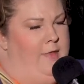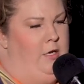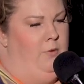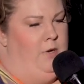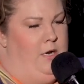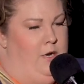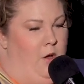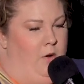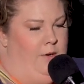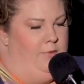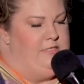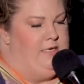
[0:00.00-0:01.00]
you would have
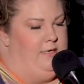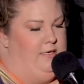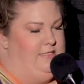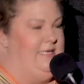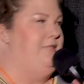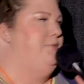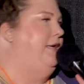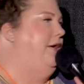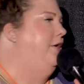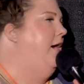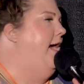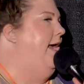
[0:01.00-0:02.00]
known he was done because that's when he
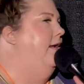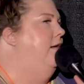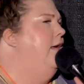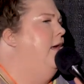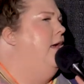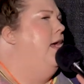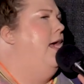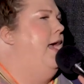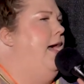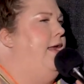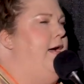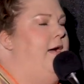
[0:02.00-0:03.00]
cried.
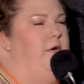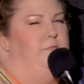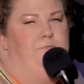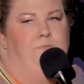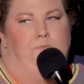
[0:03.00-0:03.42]
And